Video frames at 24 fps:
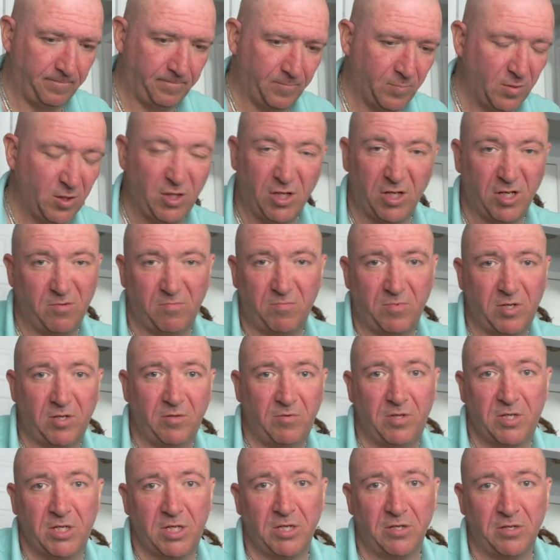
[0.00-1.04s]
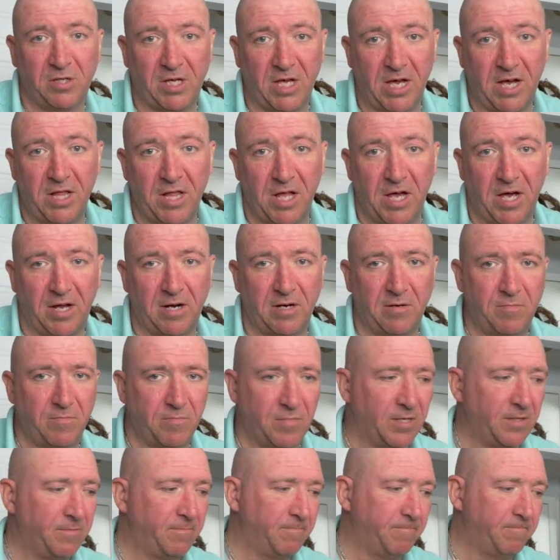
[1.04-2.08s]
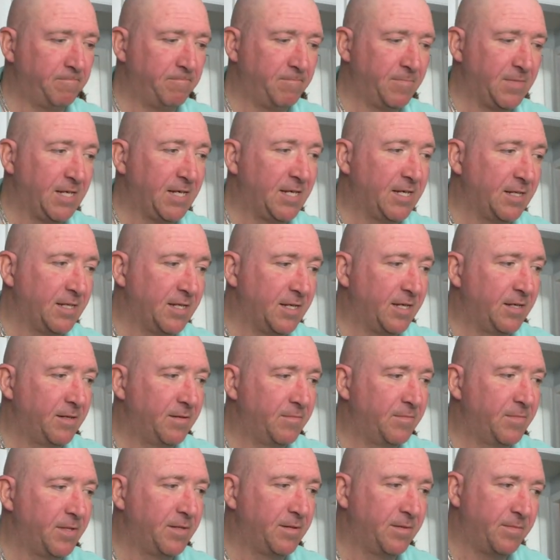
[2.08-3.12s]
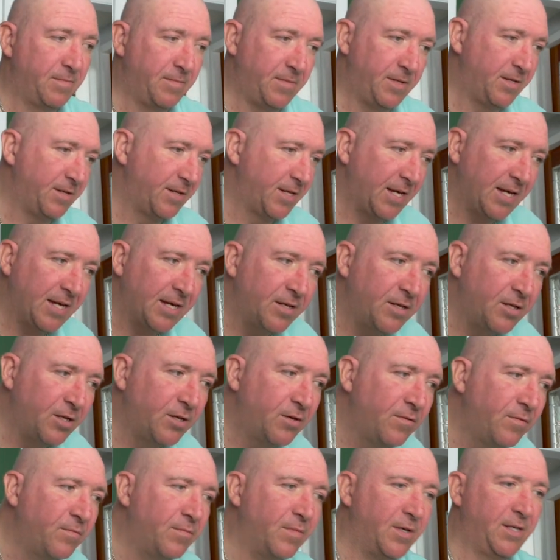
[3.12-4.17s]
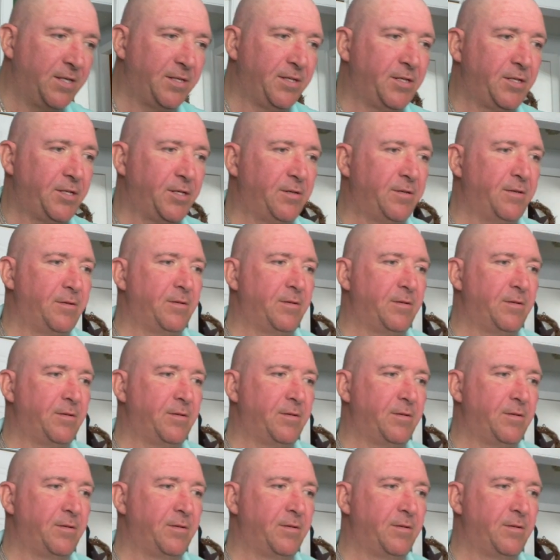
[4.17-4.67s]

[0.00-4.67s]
Well, you still yell at them, but legally... you can't do much.